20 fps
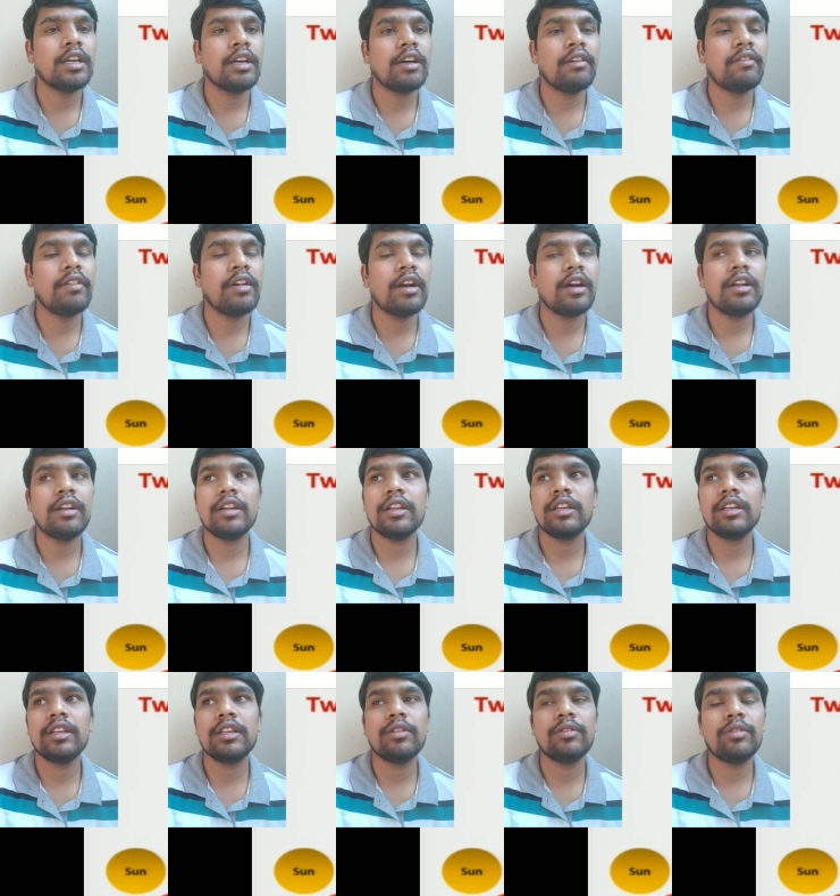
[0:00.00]
we
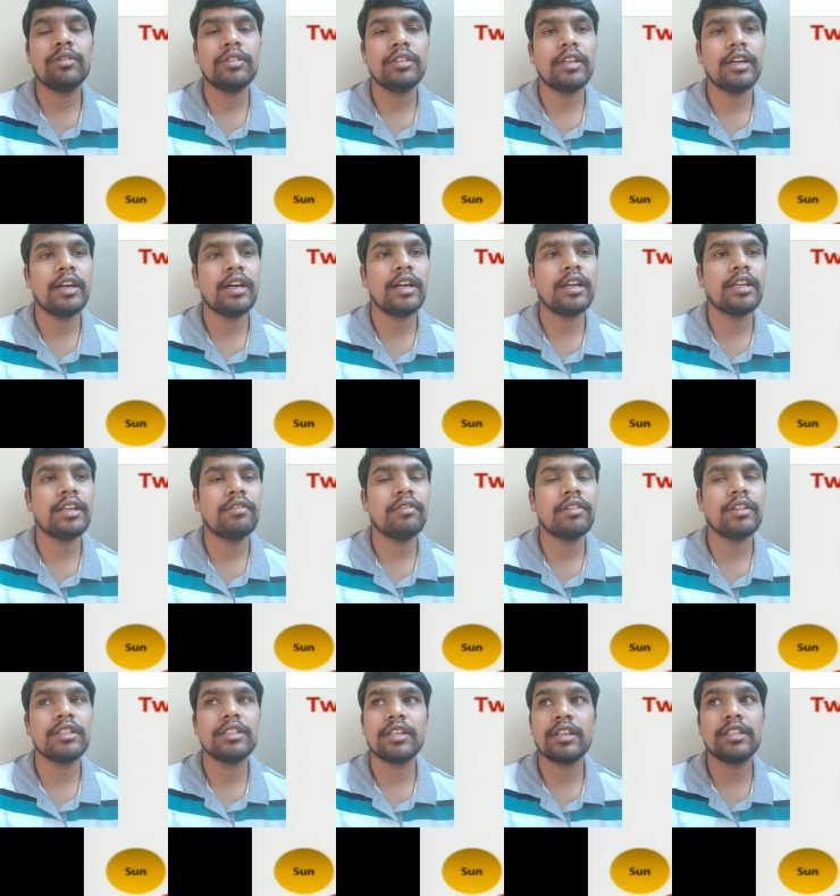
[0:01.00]
already know that one
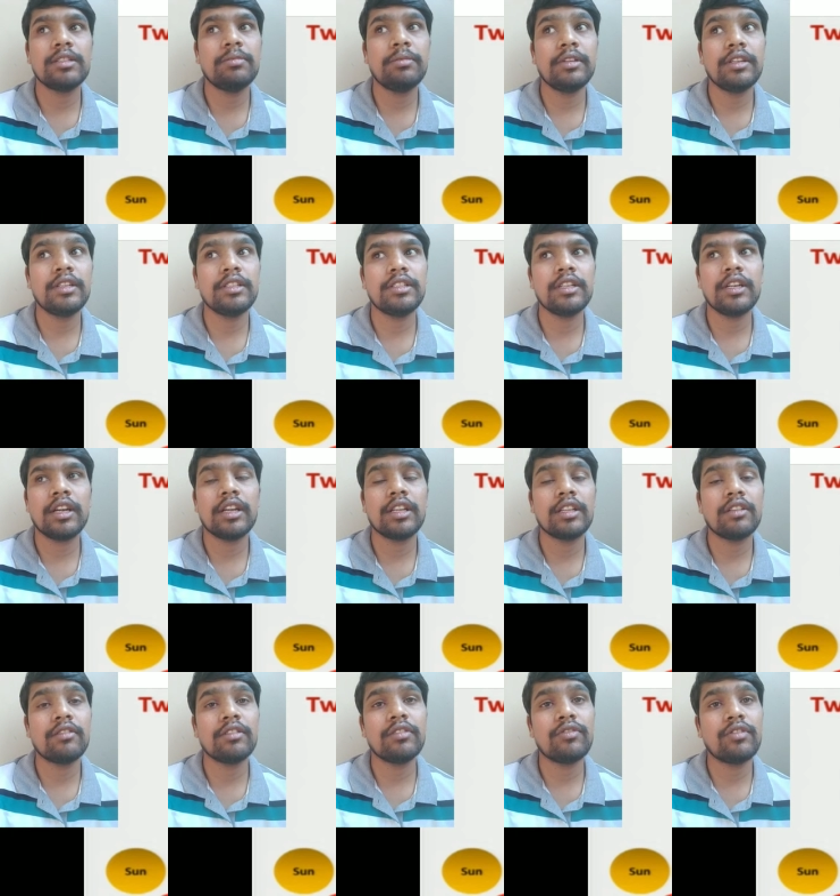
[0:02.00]
is the respiration and that
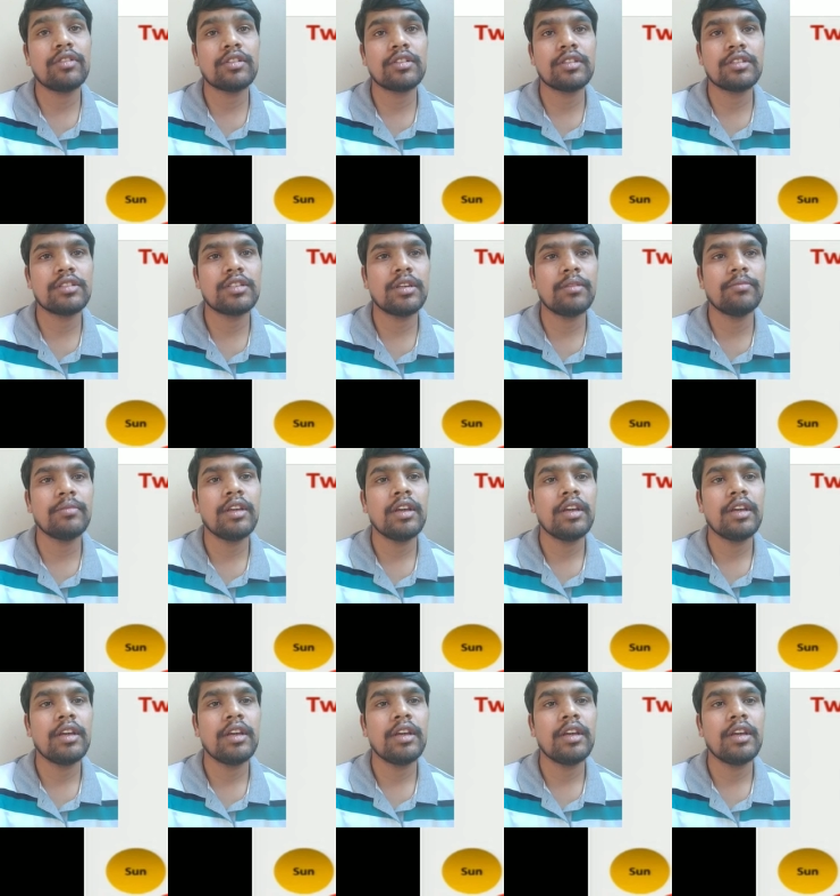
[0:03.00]
is photosystem.